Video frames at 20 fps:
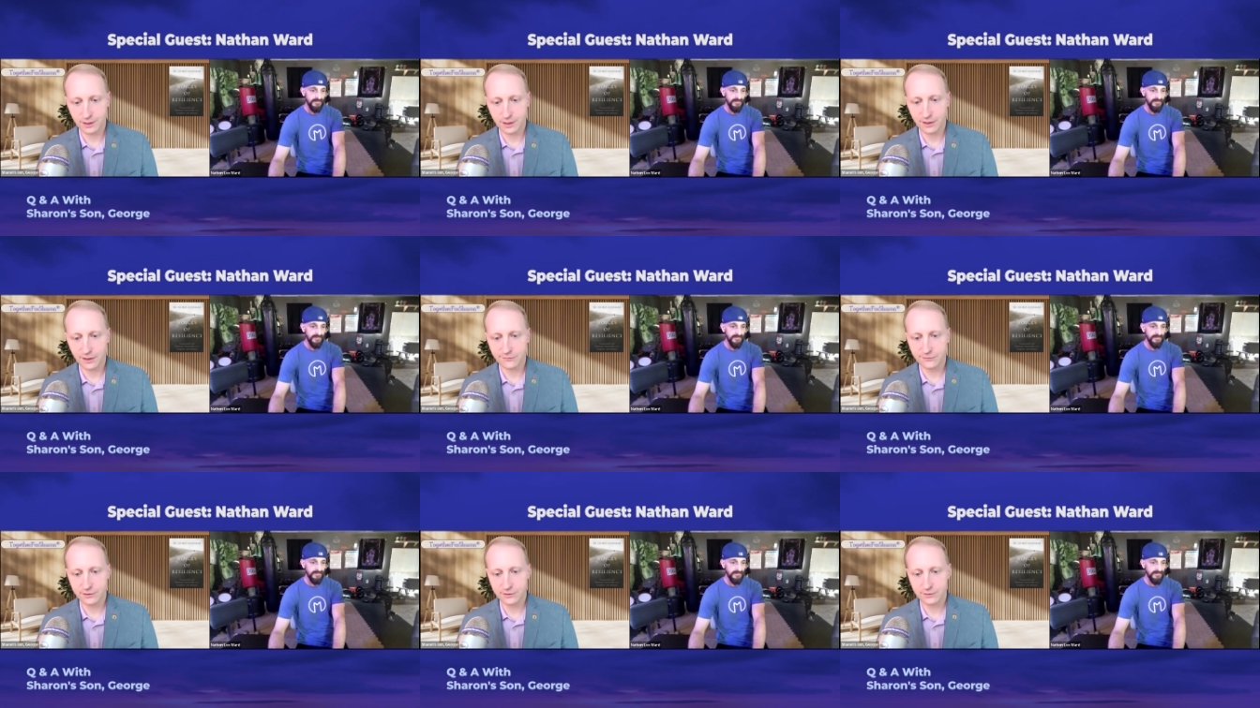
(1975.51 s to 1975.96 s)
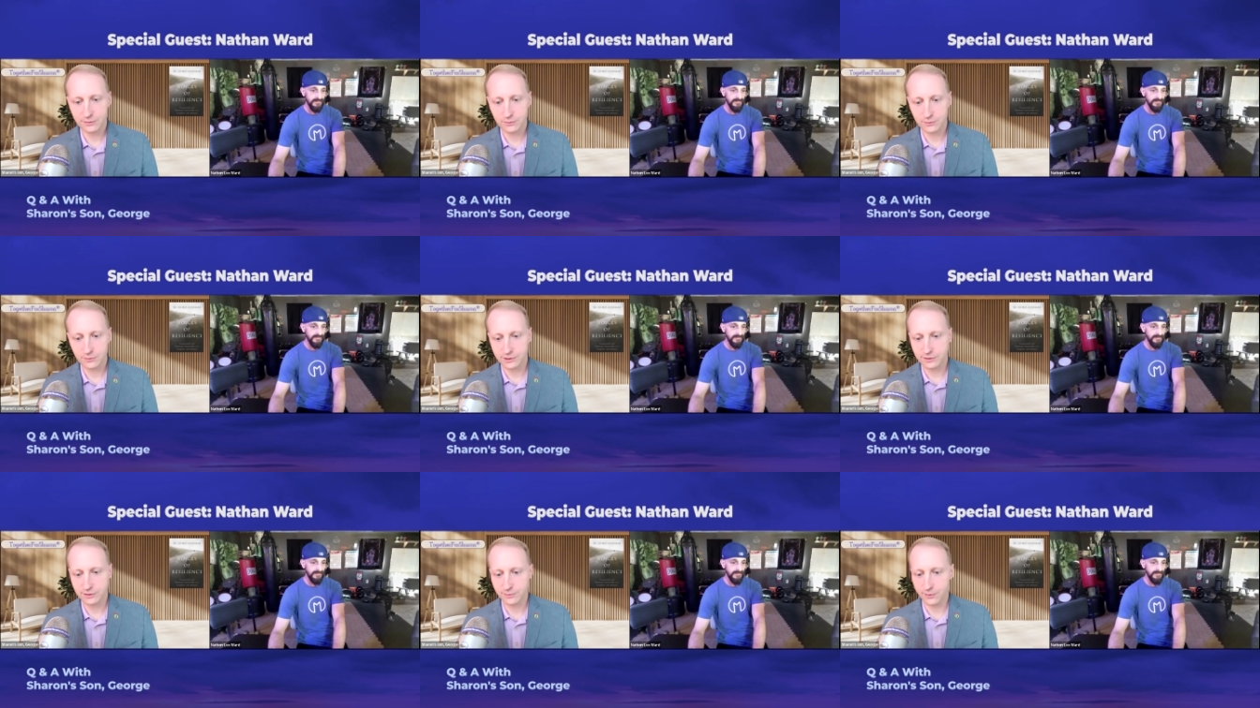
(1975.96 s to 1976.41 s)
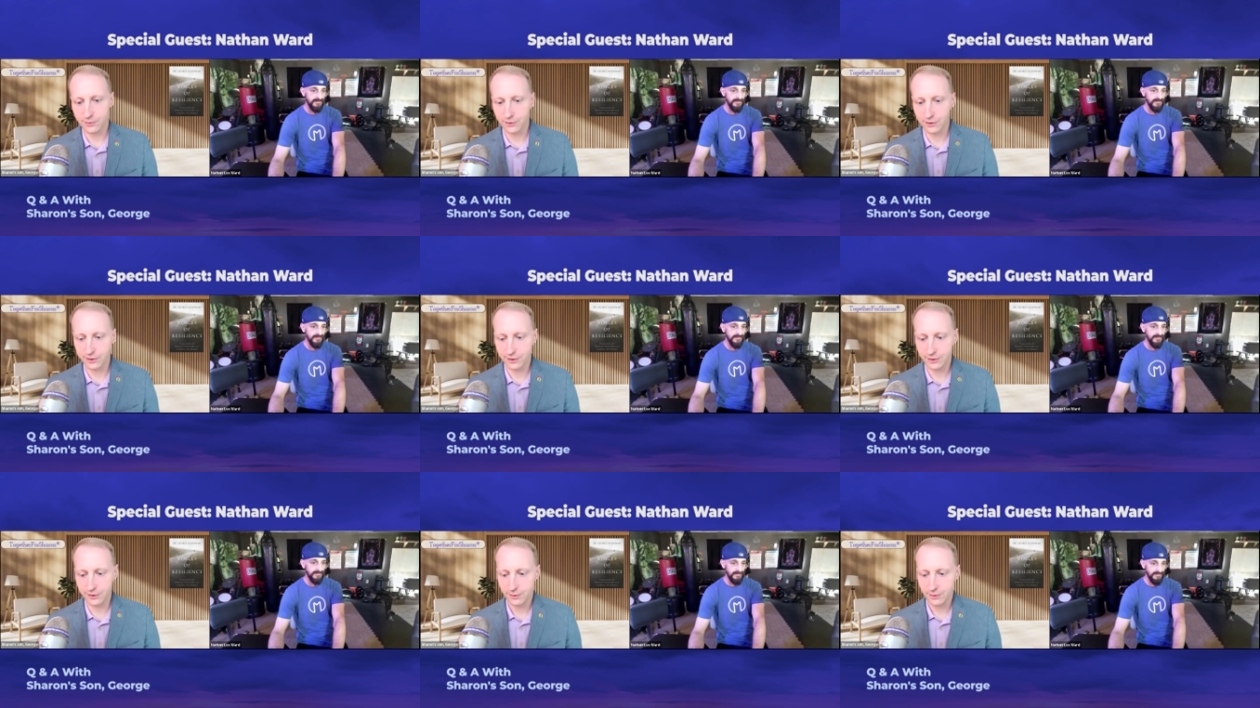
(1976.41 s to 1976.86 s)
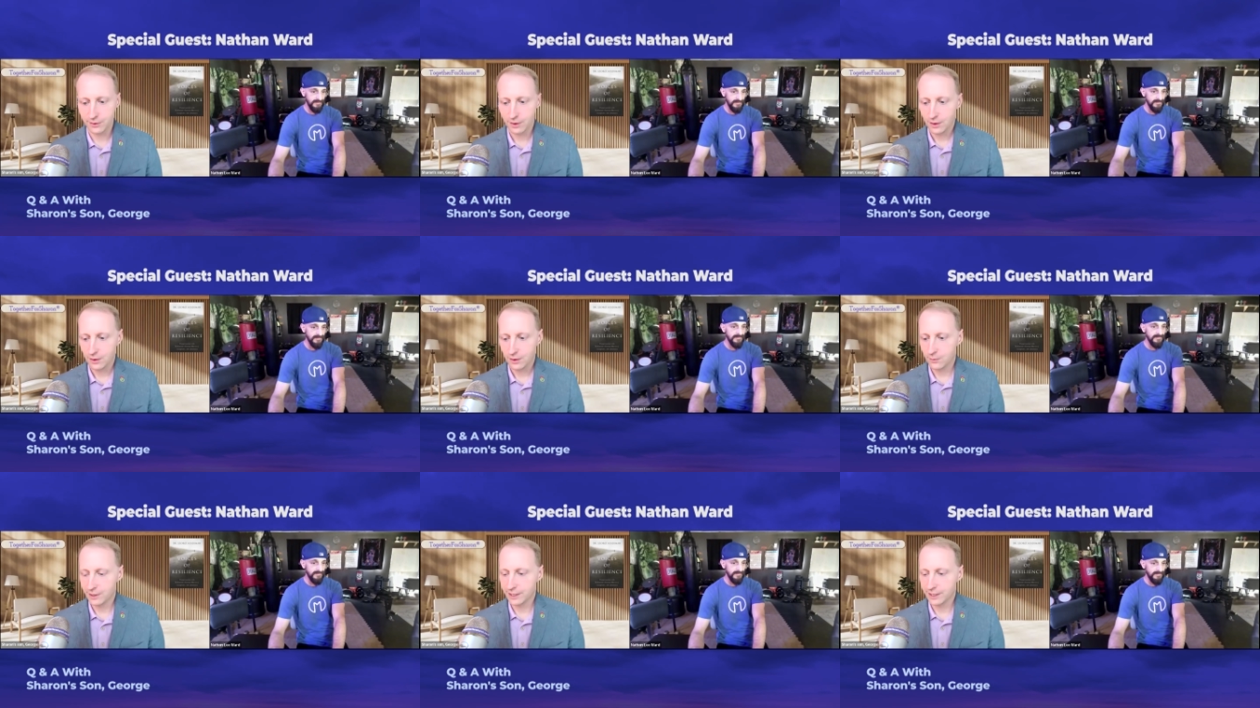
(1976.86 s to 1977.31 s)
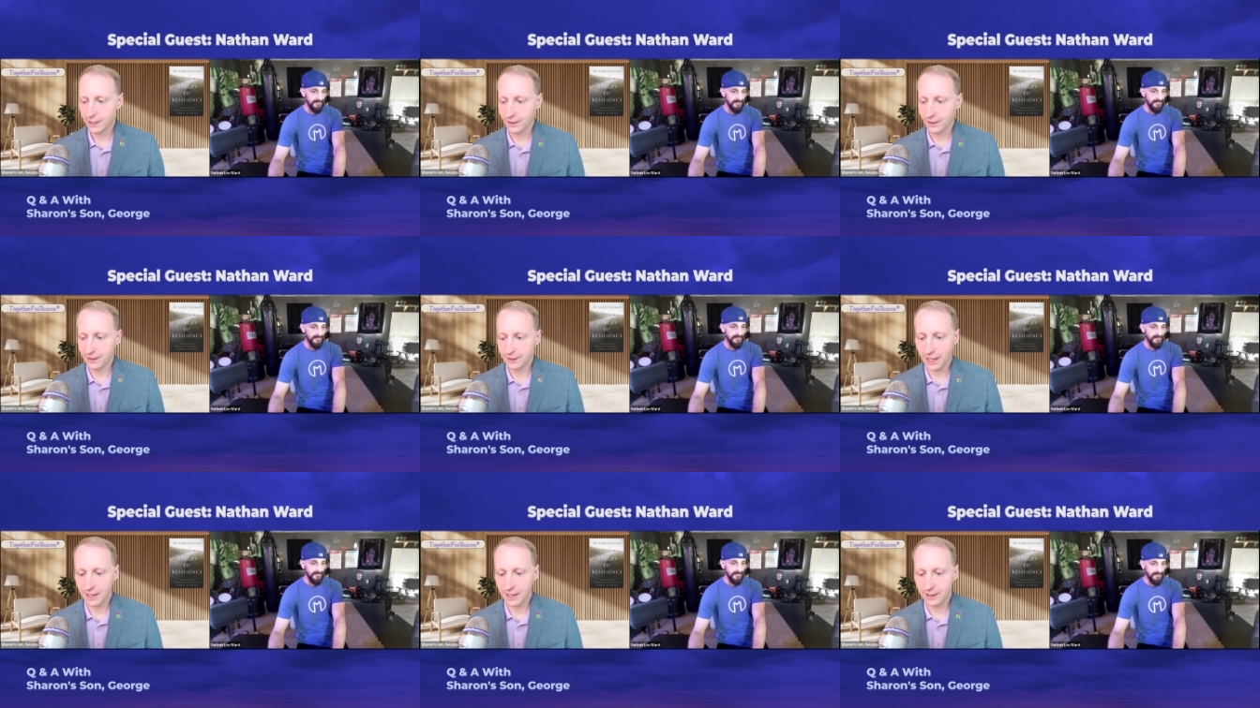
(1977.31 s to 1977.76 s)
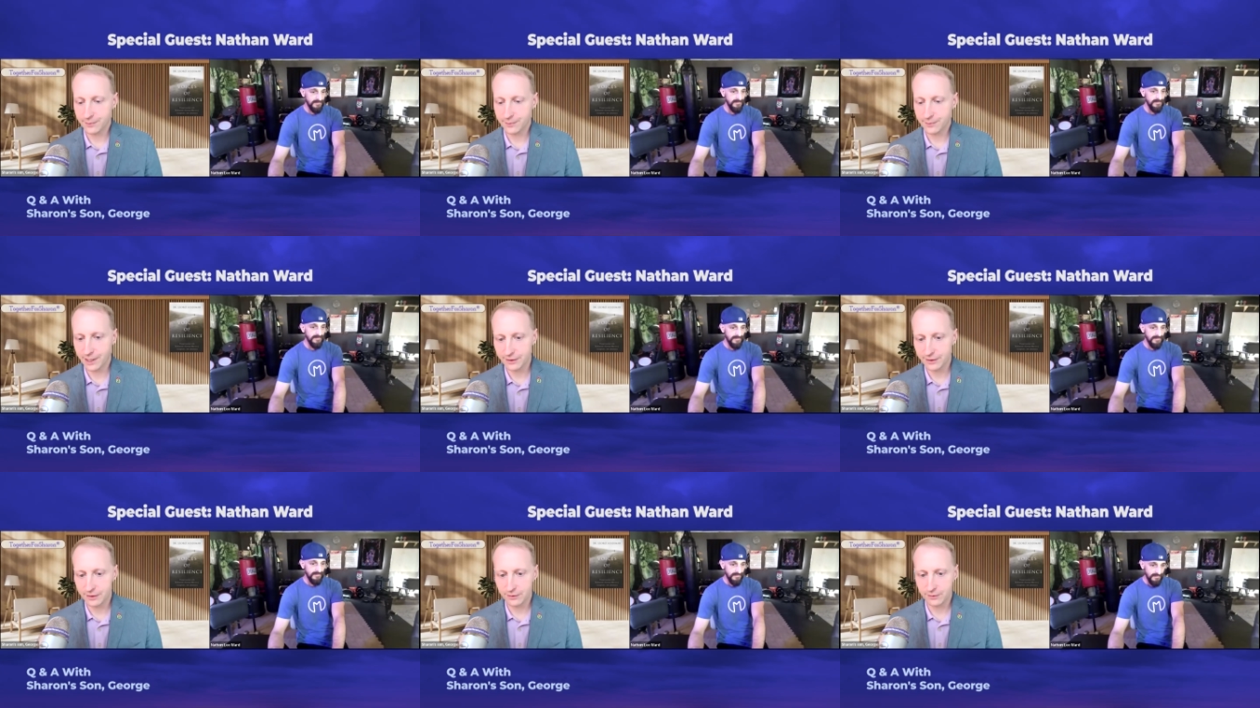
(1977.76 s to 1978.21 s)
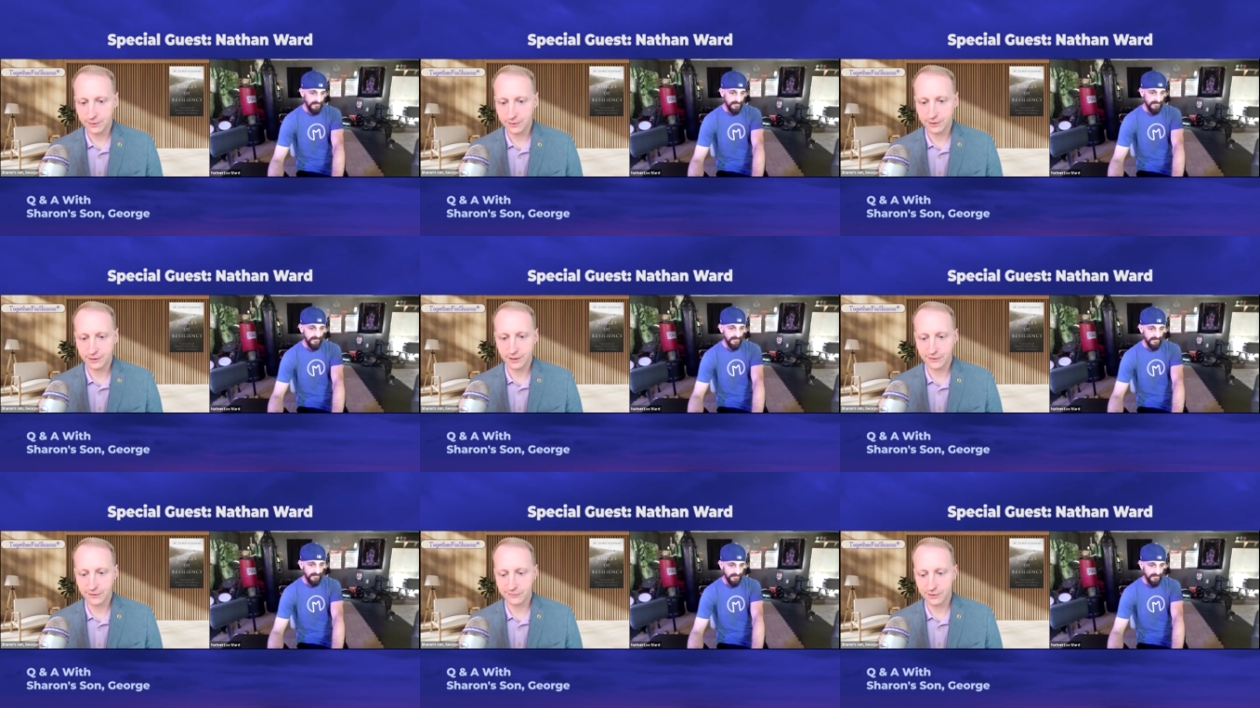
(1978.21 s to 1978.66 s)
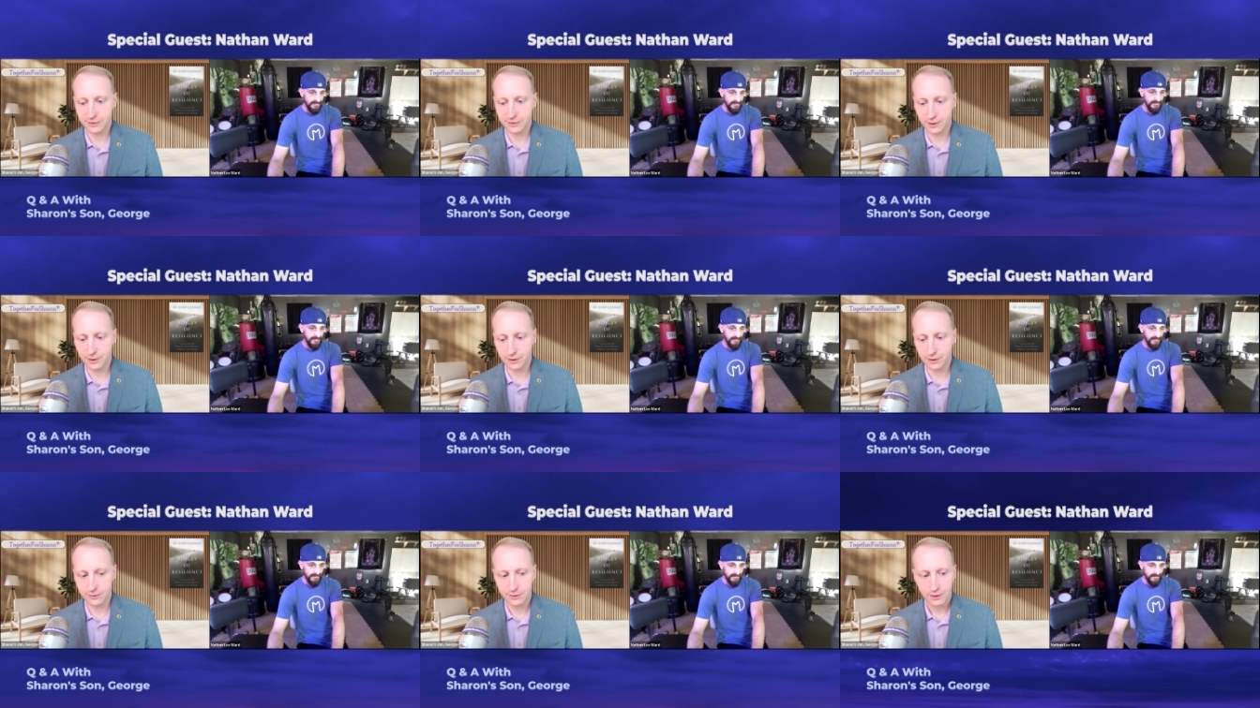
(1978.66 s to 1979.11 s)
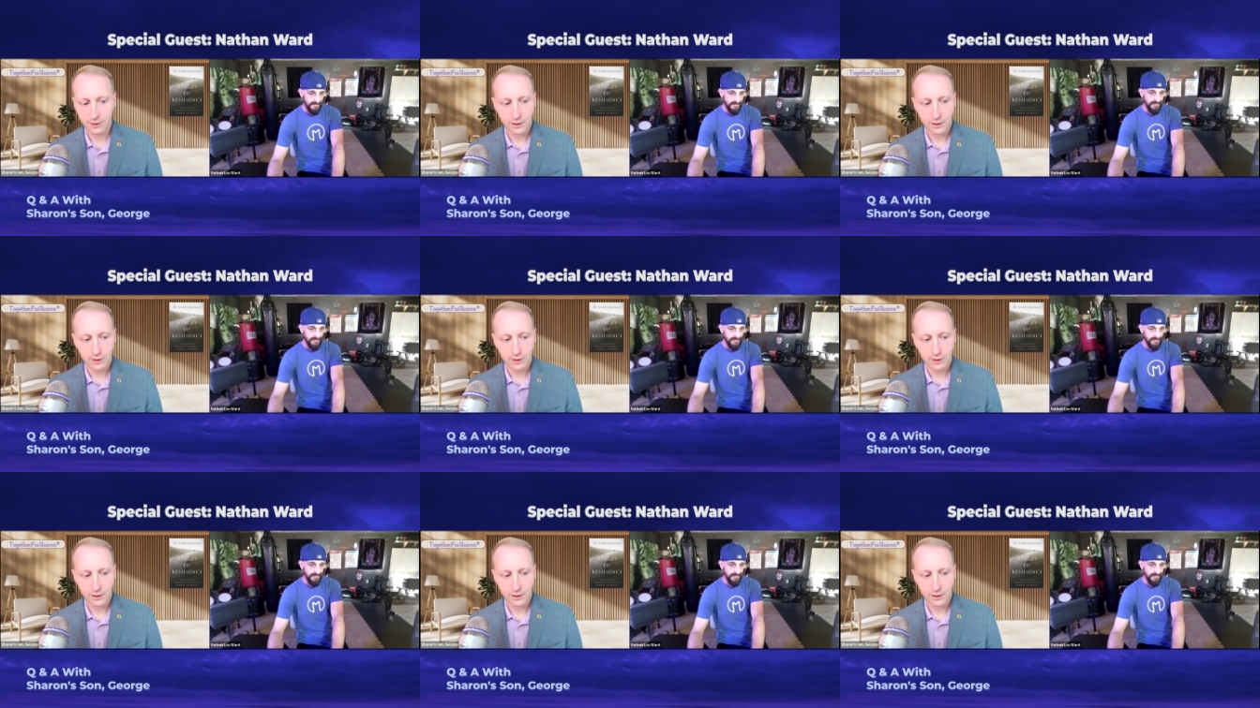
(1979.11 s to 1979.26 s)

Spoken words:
We love you. We support you. We care a lot about you, and you're never alone.